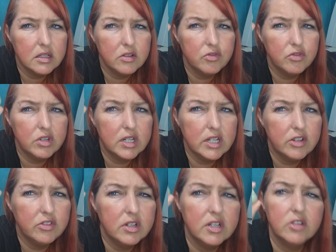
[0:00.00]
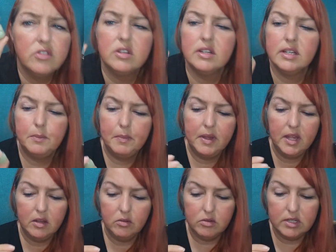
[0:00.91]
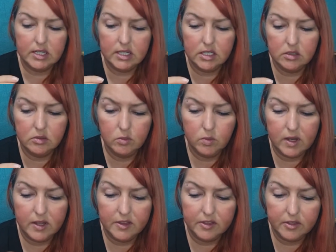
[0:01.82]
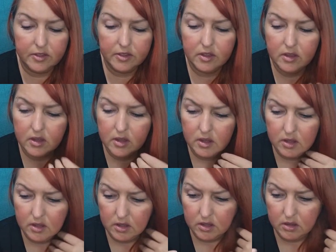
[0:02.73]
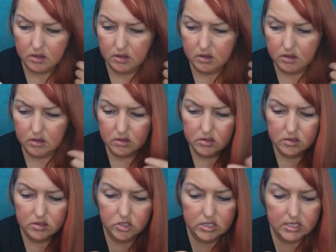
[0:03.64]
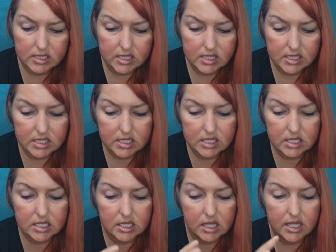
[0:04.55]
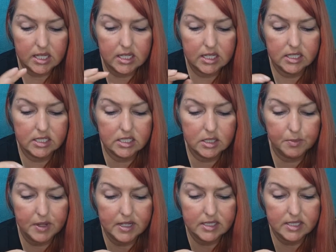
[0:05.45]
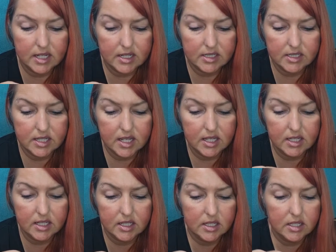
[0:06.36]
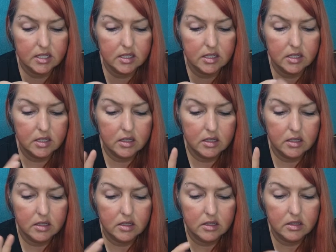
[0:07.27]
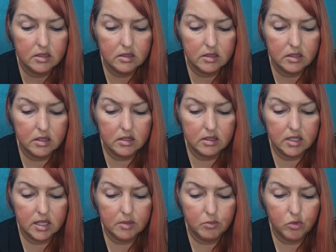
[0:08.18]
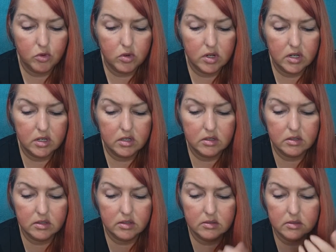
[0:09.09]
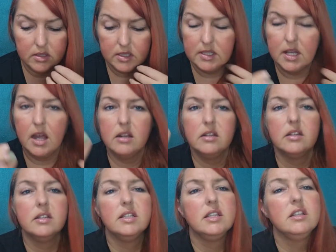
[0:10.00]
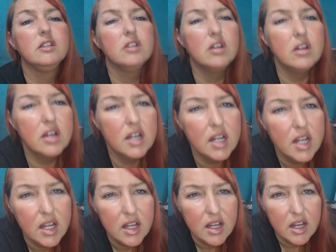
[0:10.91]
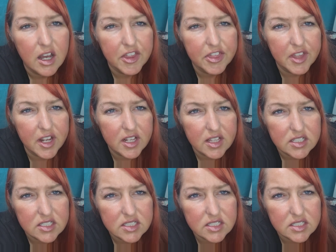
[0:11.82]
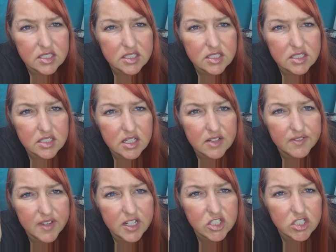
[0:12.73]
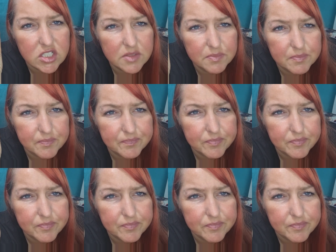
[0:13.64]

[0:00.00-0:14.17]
really pale green with just the slightest bits inside that are like a more like darker green colour. I think this is adventuring.